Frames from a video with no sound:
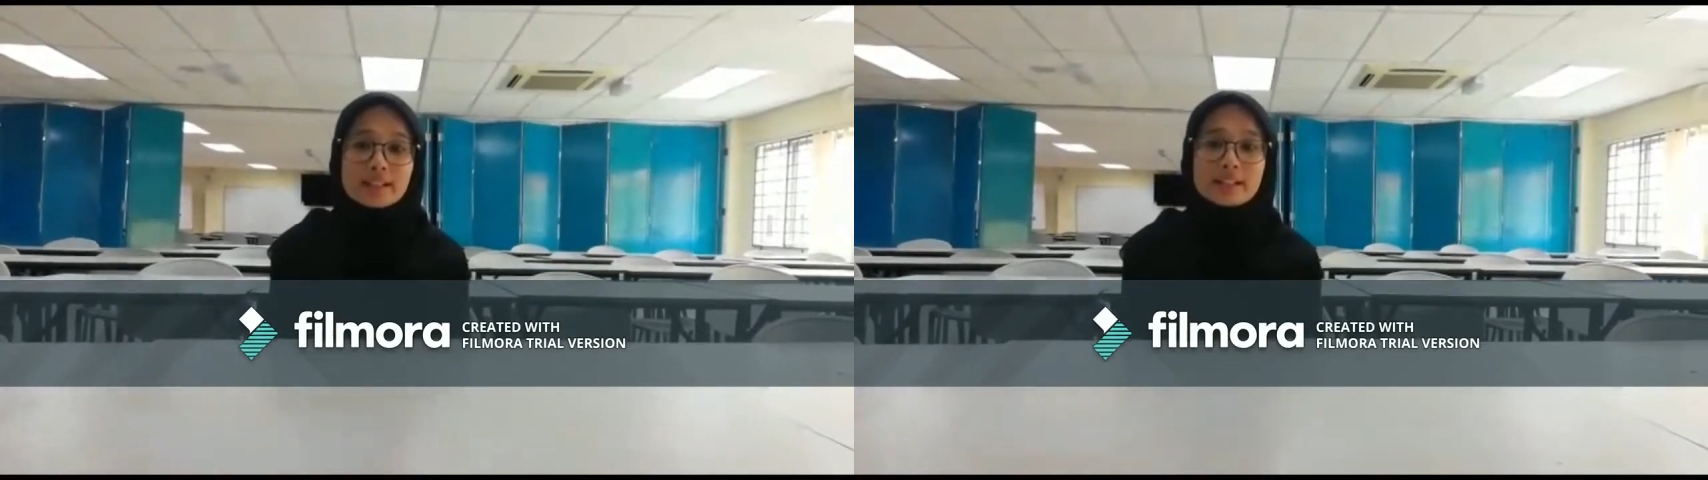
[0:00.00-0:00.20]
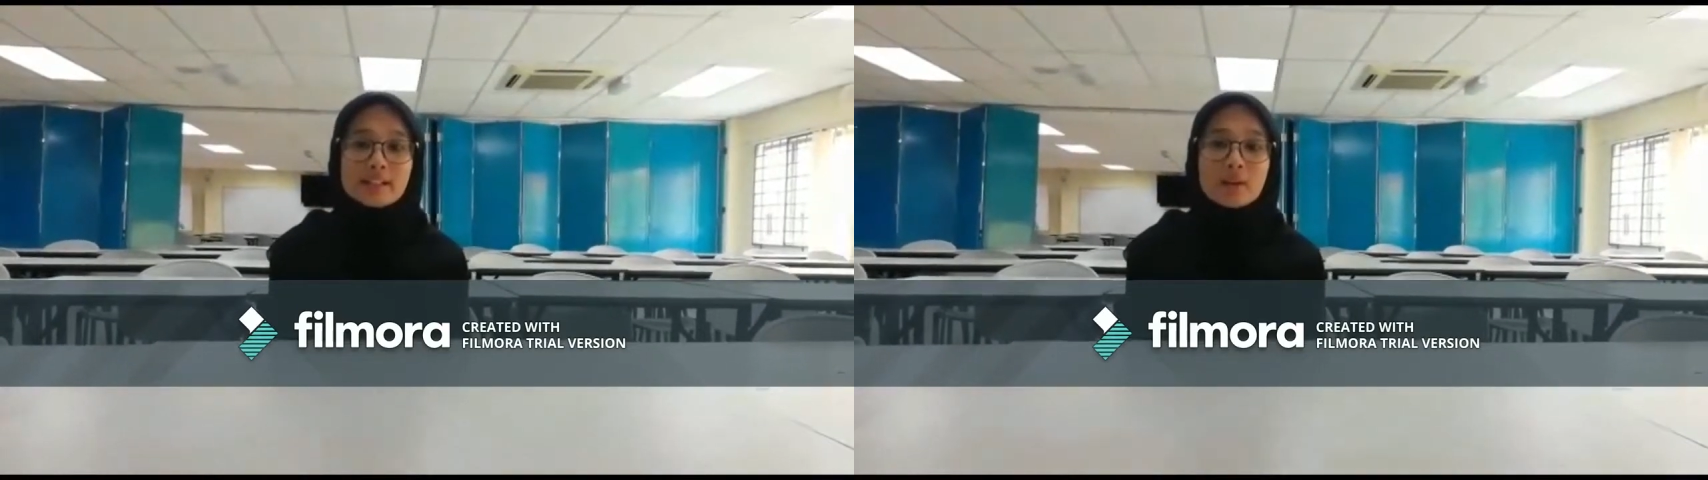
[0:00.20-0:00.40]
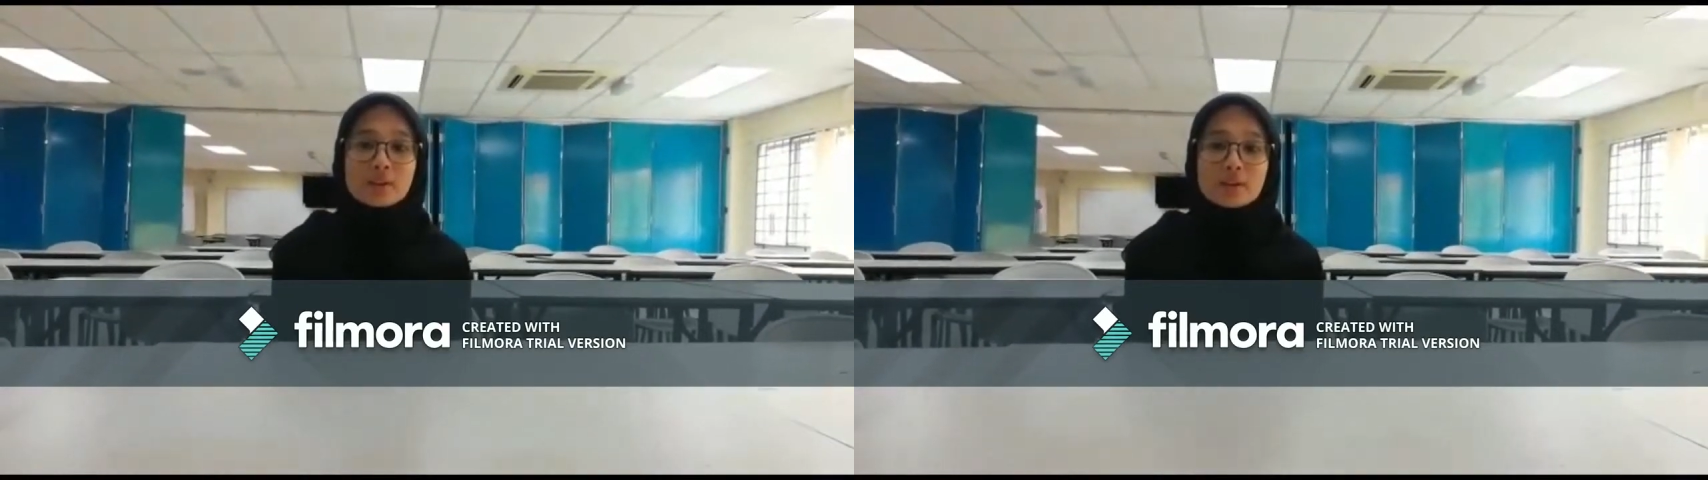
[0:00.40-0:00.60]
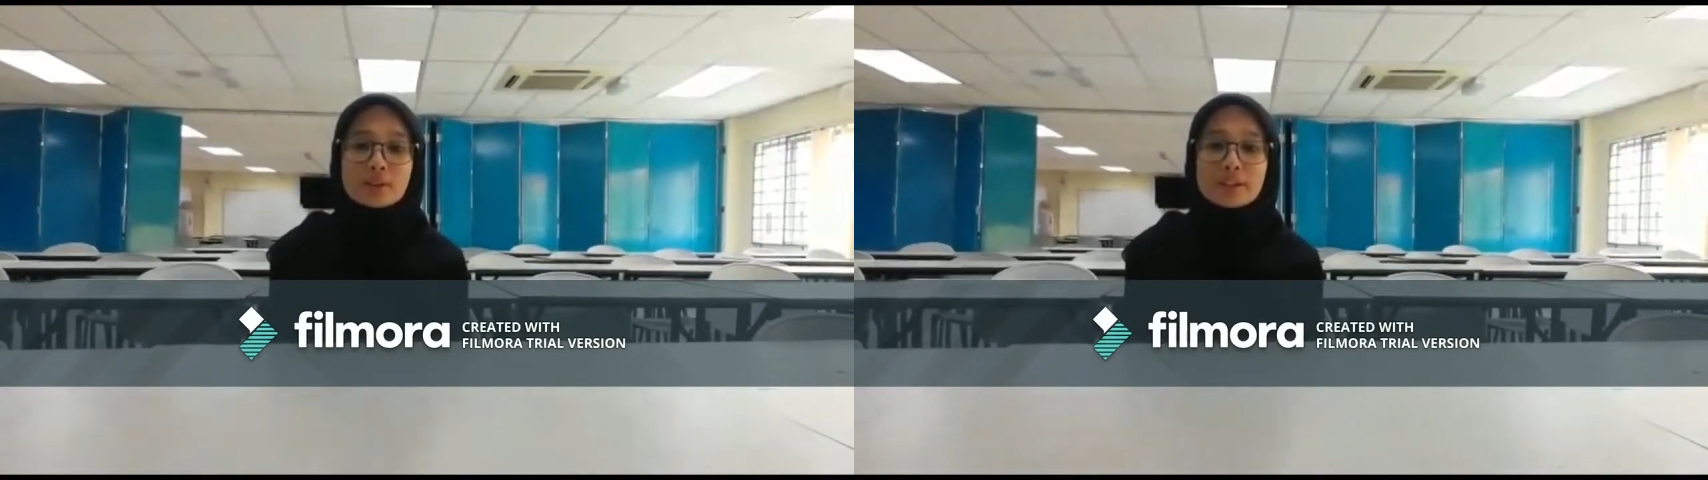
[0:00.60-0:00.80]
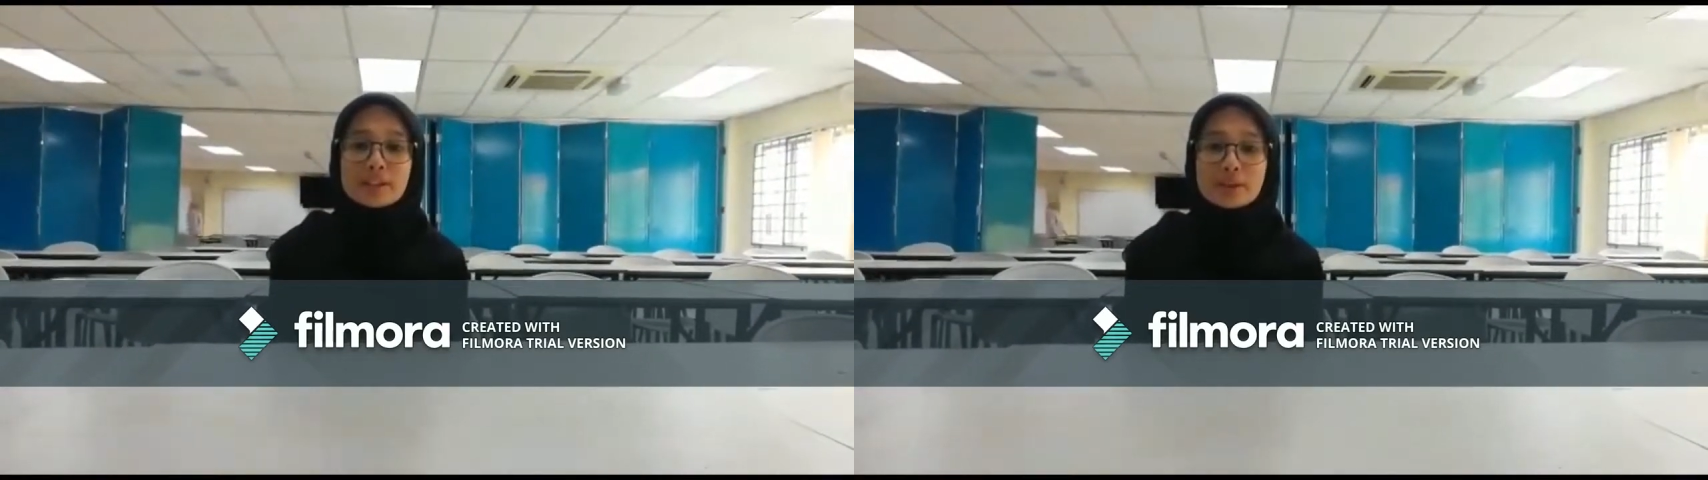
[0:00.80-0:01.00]
It also
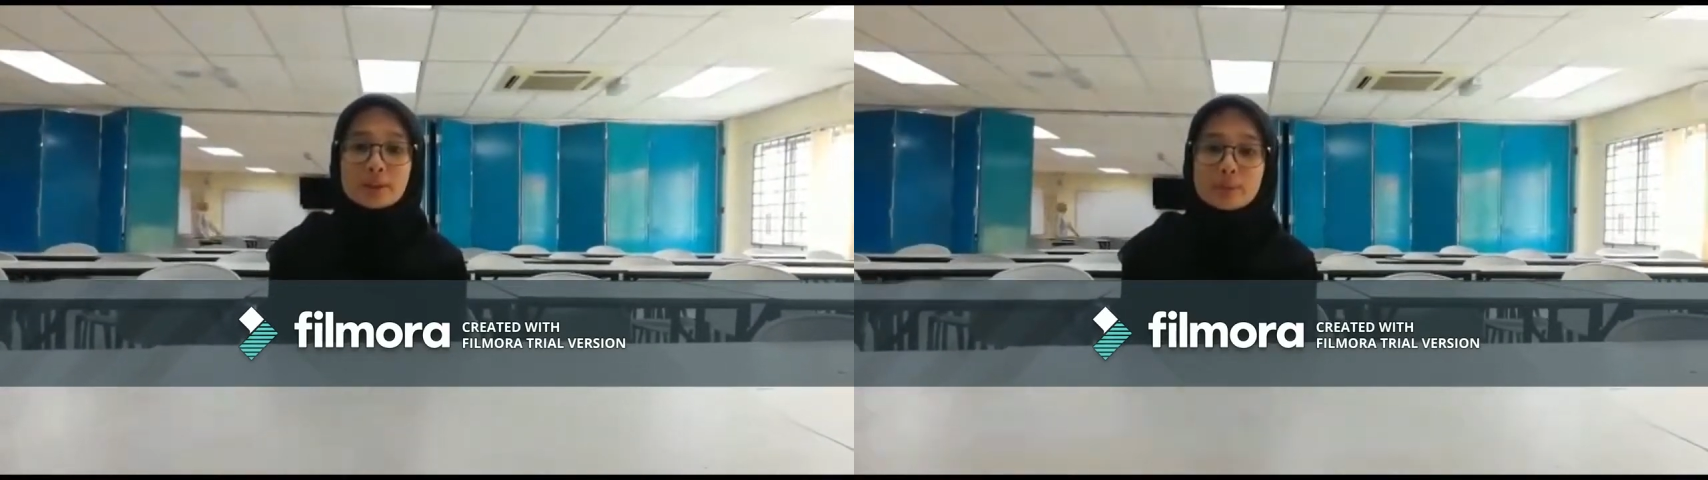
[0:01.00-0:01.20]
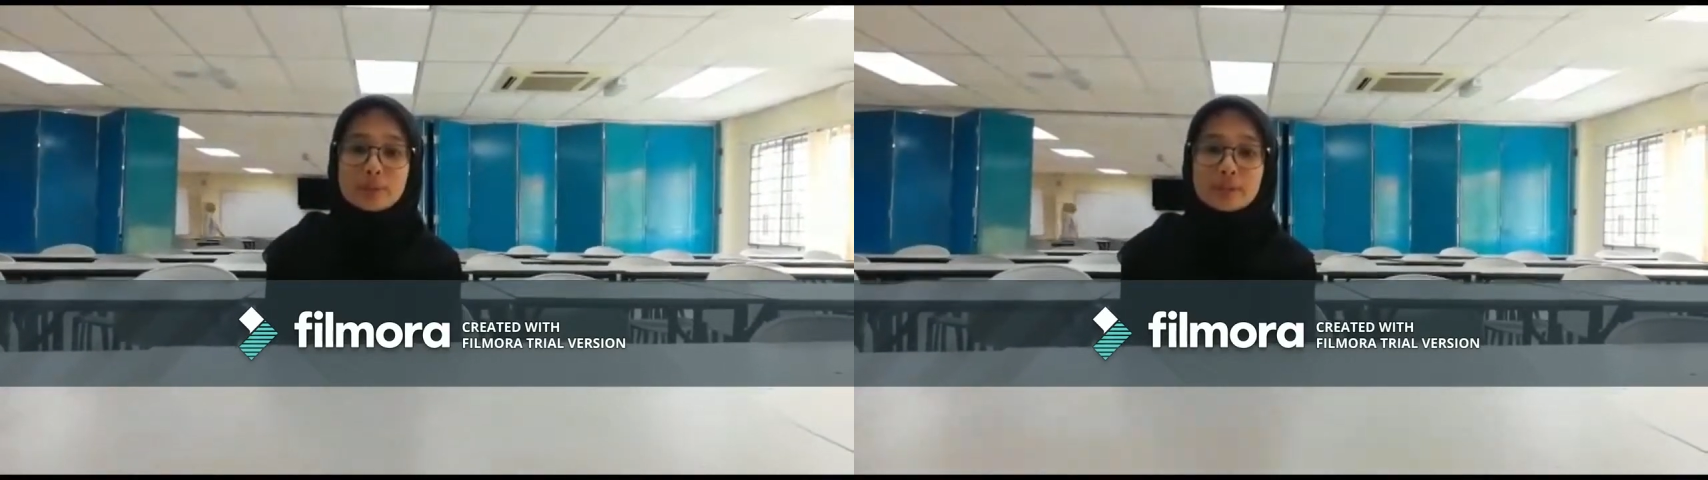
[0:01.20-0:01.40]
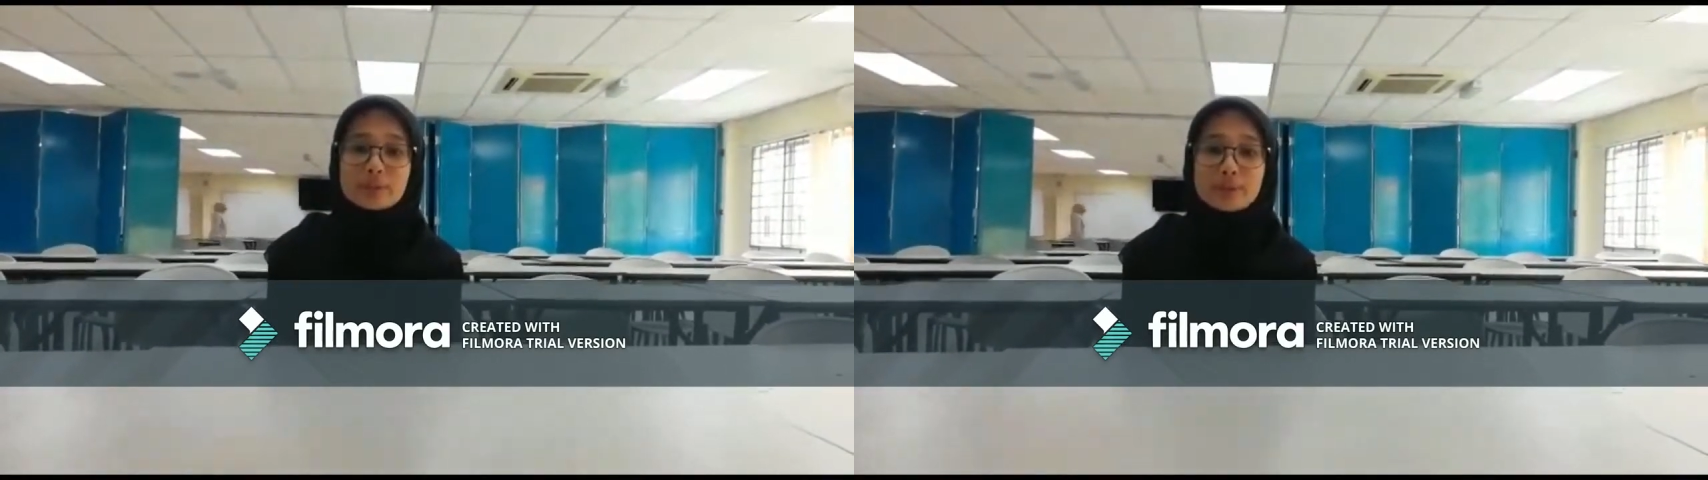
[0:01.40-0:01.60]
includes with the